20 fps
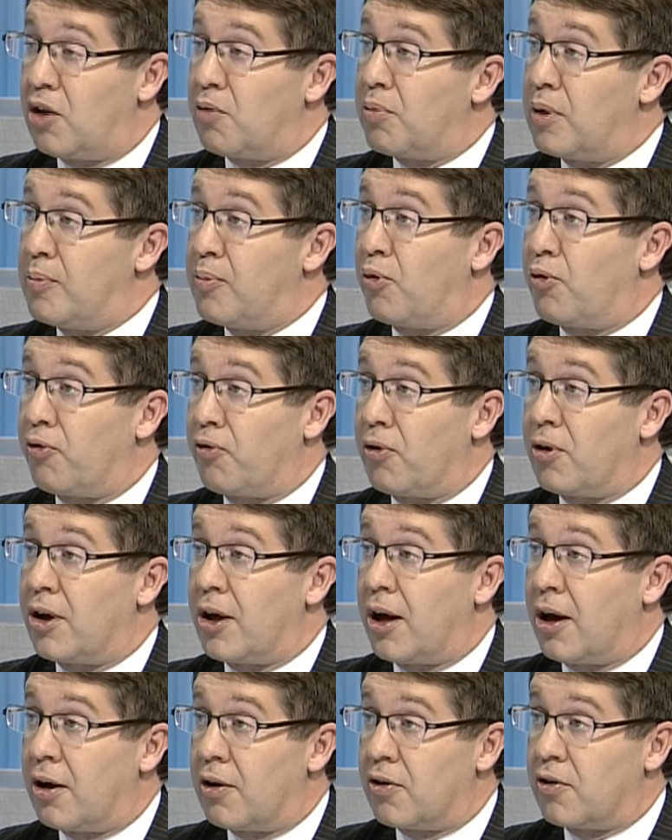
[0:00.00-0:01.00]
people
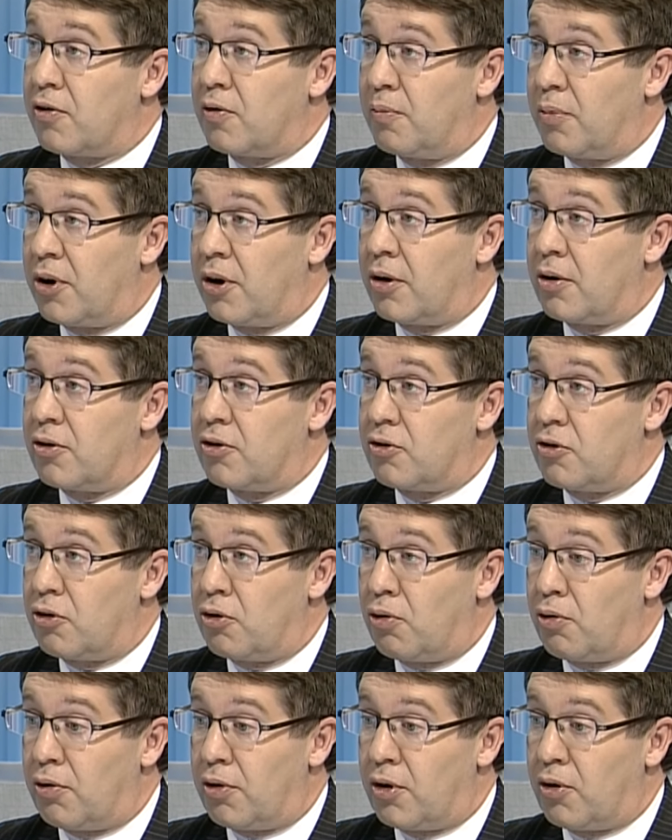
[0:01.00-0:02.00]
forget, but
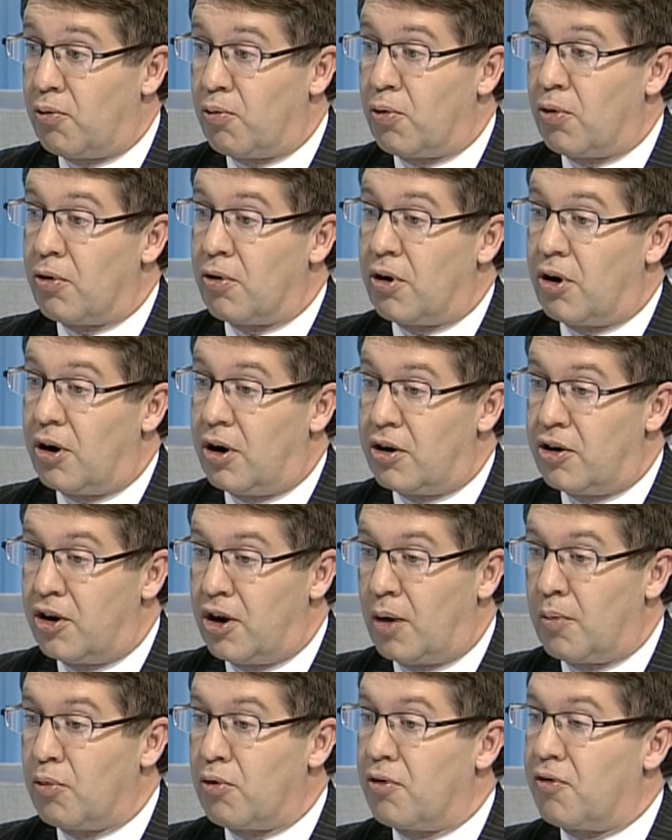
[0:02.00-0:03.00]
there were a
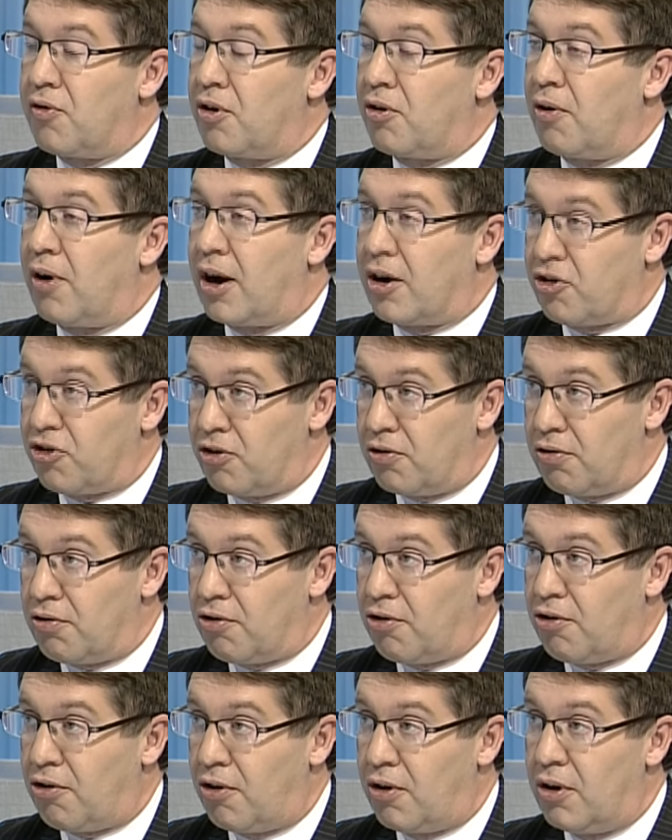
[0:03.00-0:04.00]
number of
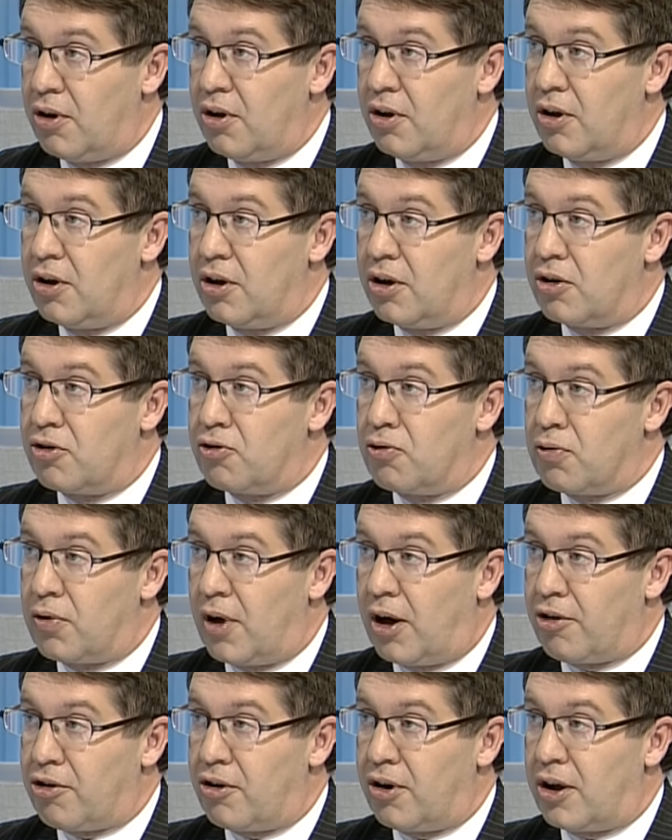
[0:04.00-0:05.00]
interactions in
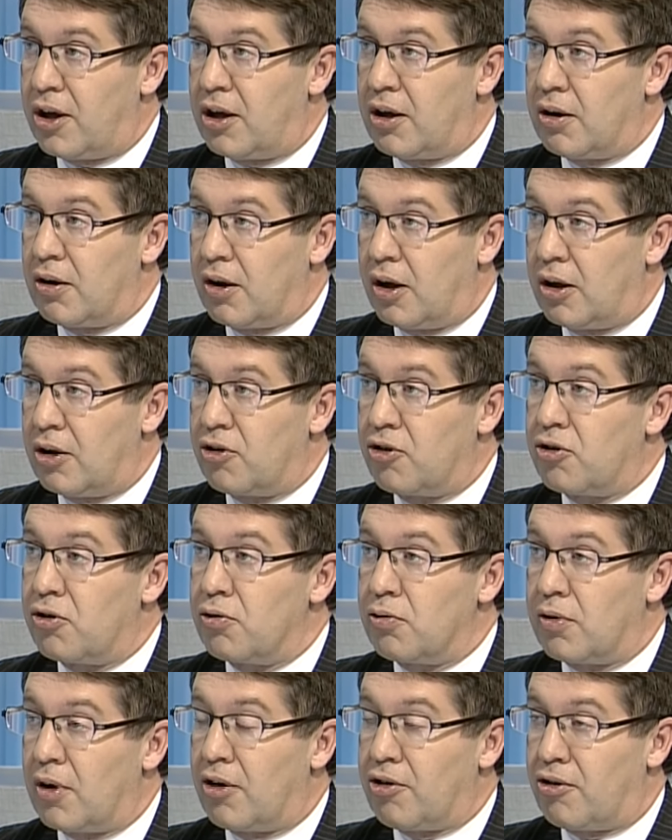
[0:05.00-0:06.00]
2008 and
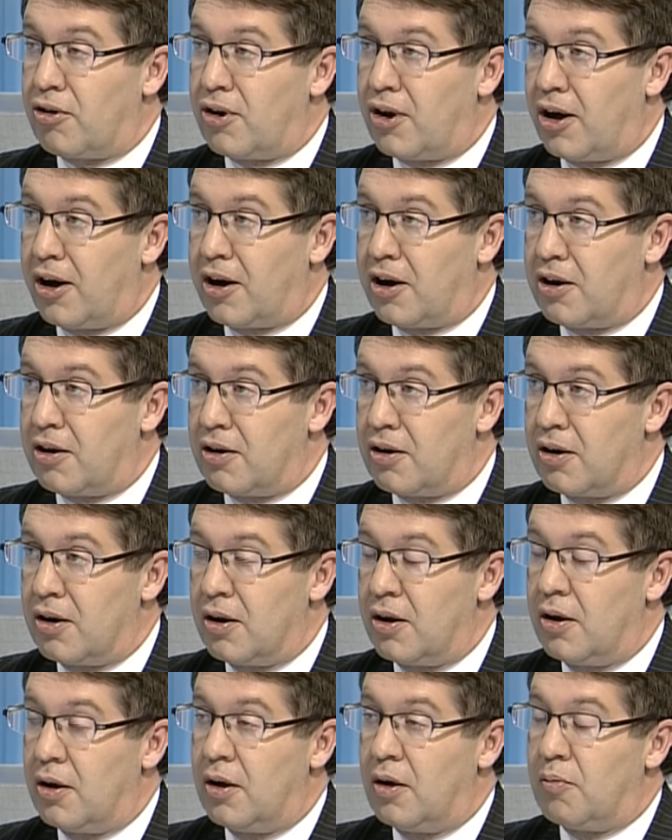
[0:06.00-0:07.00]
2009
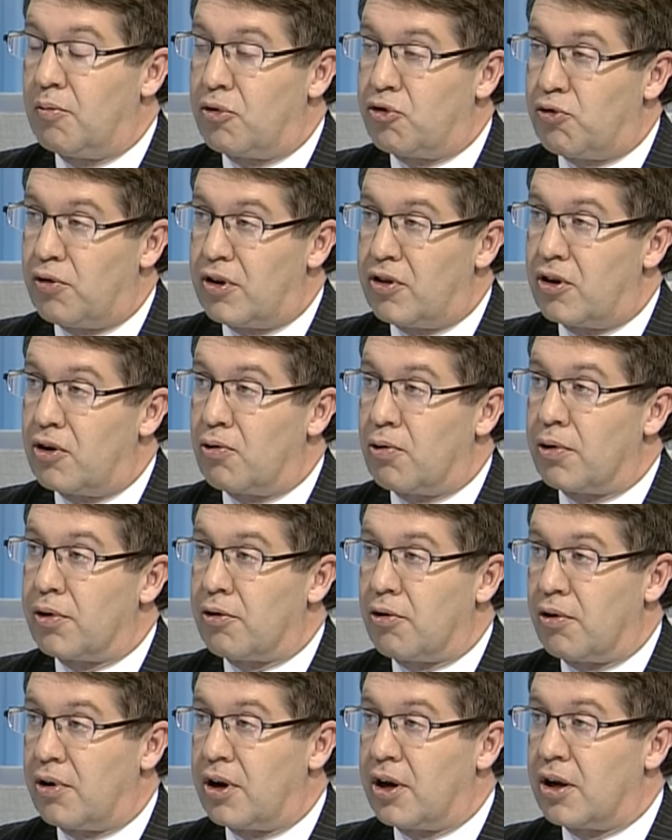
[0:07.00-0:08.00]
between the North
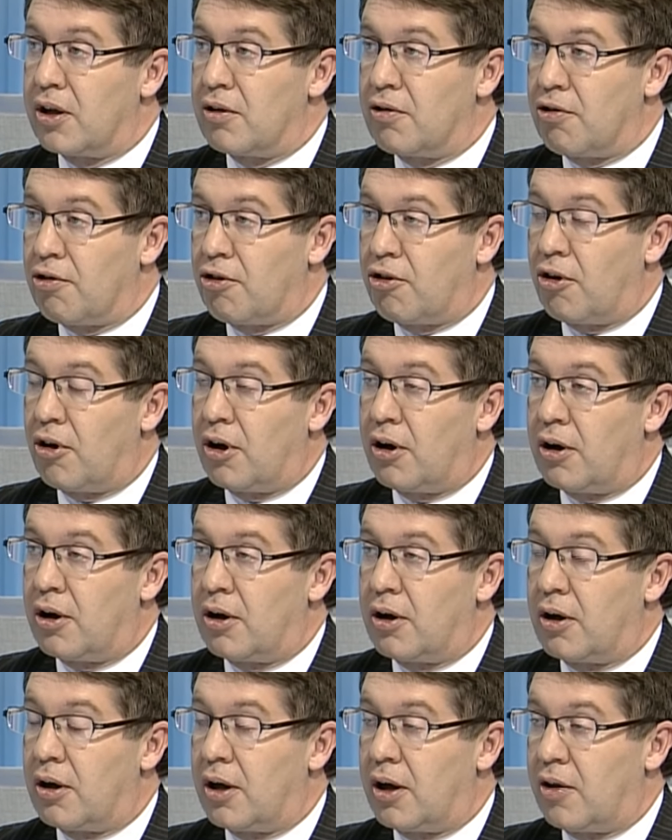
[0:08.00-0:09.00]
Koreans
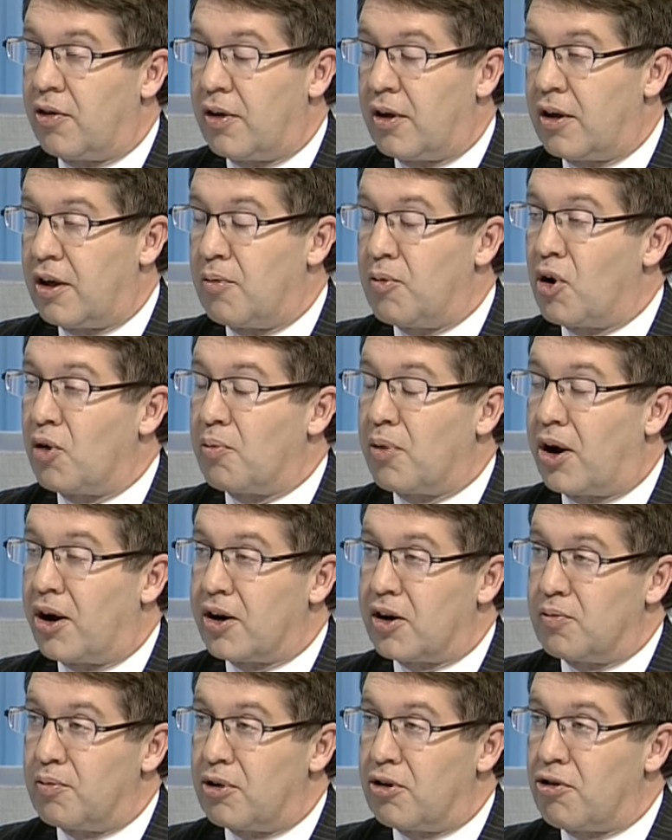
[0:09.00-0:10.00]
and the Lee
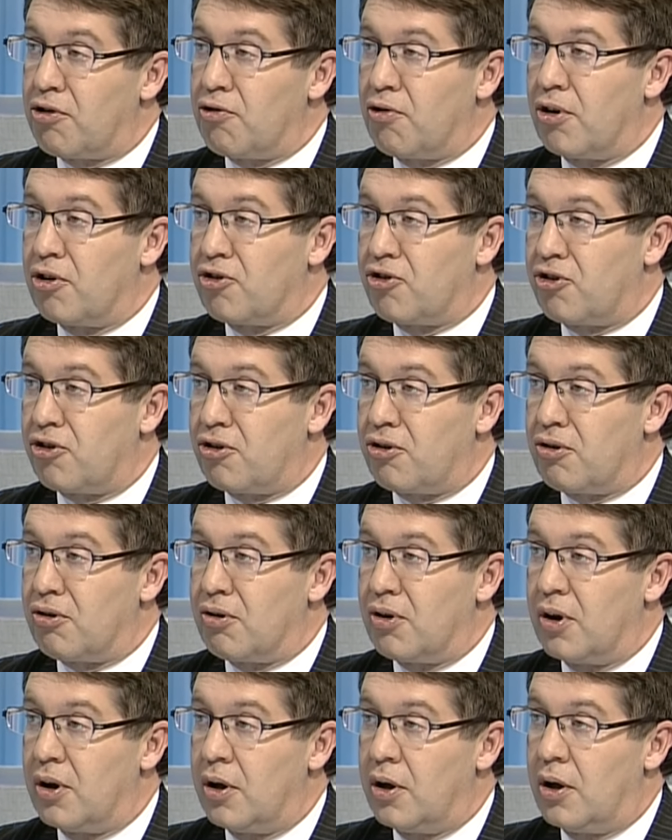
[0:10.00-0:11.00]
Myung-bak administration,
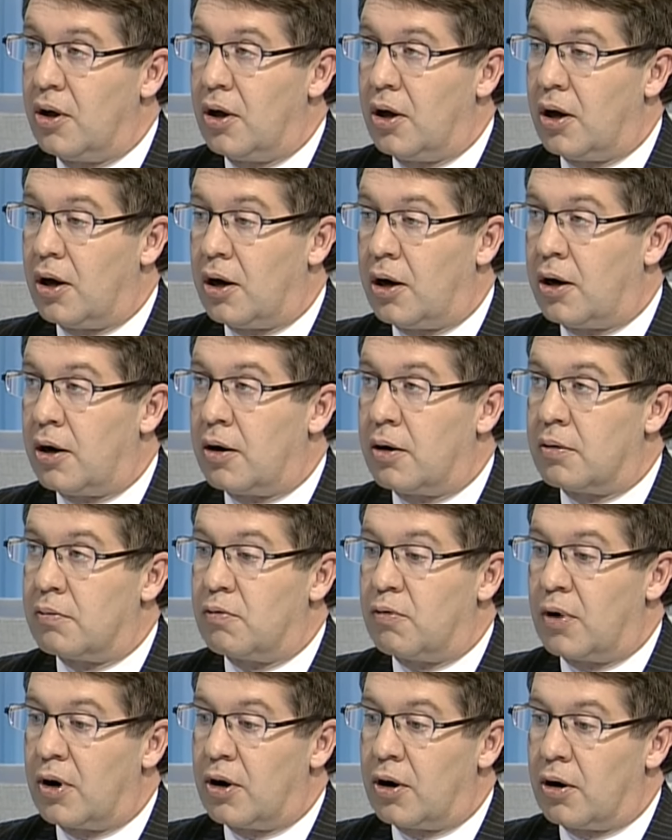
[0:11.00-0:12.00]

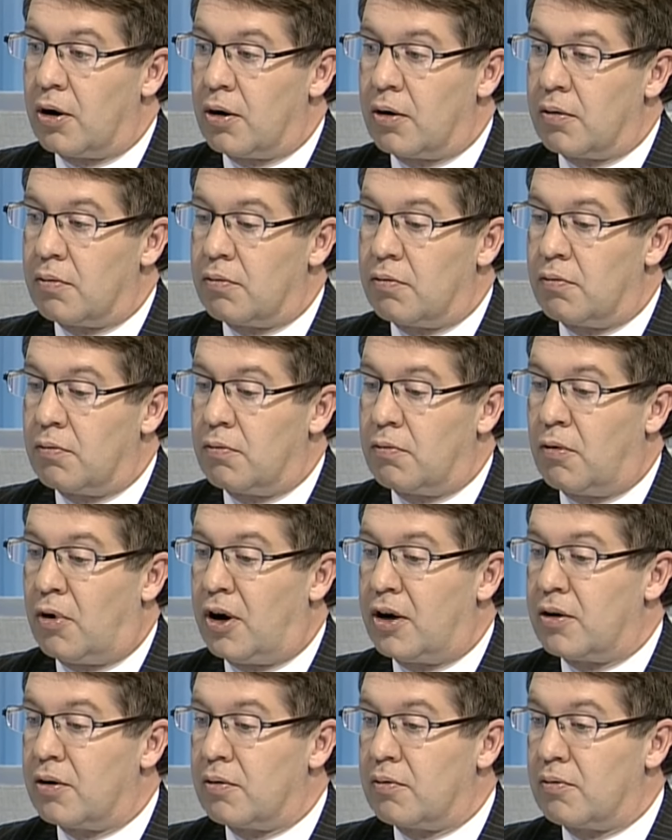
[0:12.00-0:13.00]
where
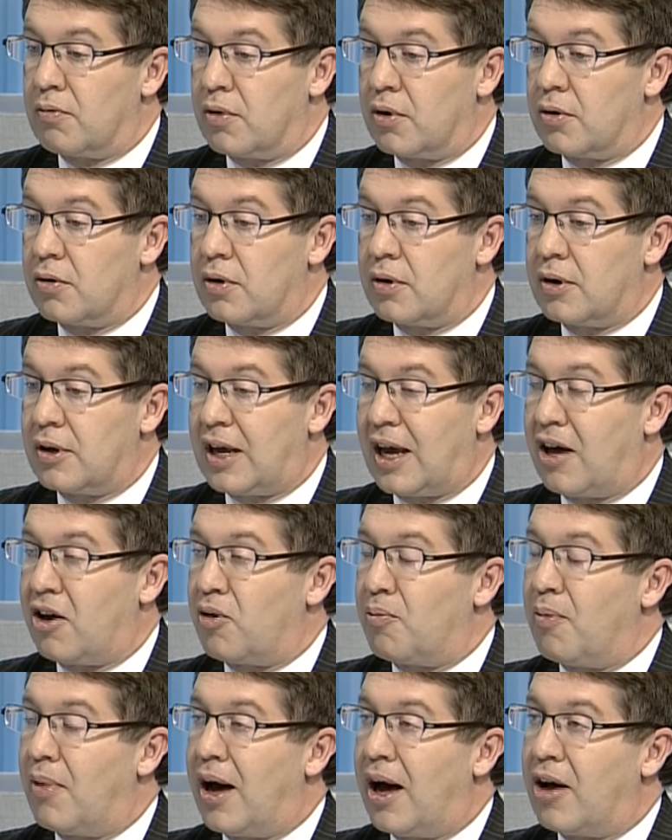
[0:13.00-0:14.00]
one
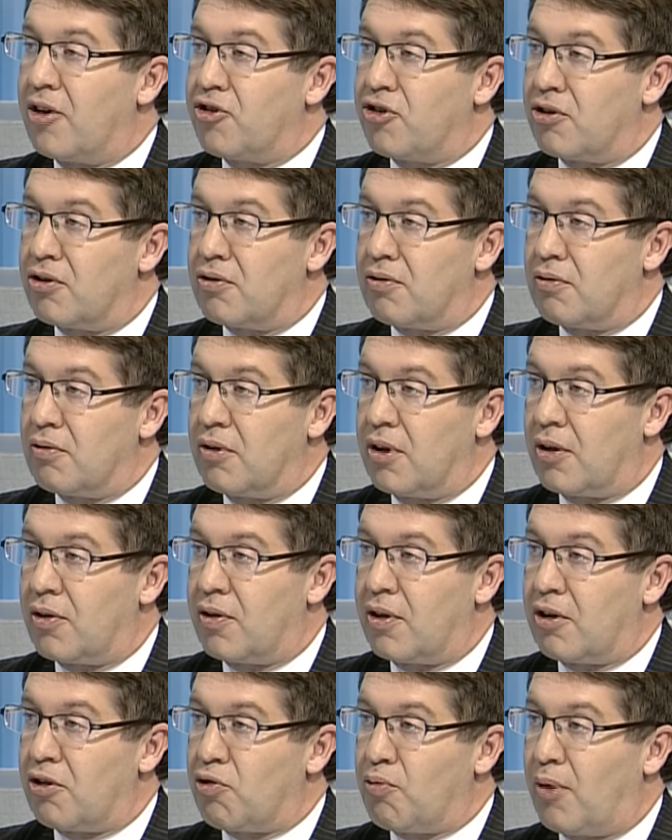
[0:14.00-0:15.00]
can imagine
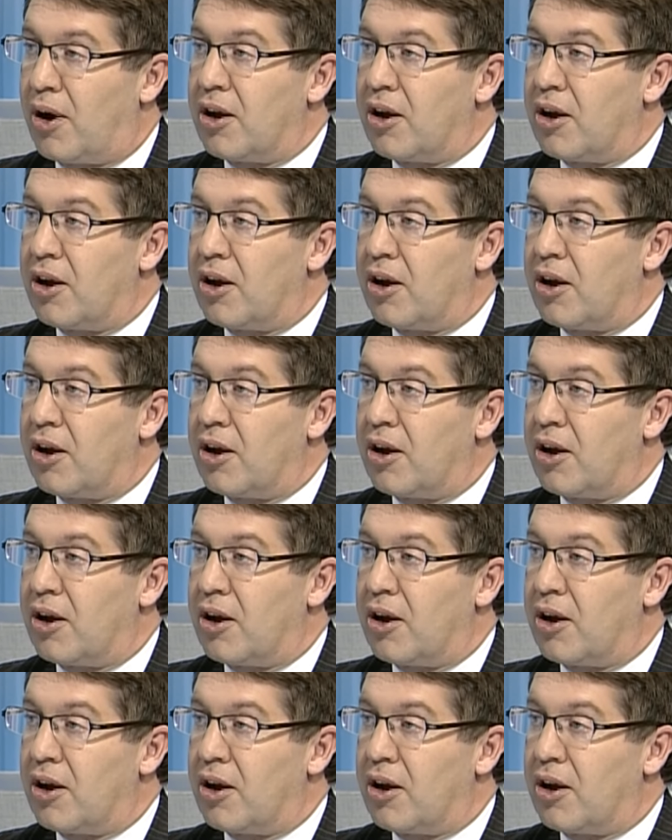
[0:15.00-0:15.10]
that things might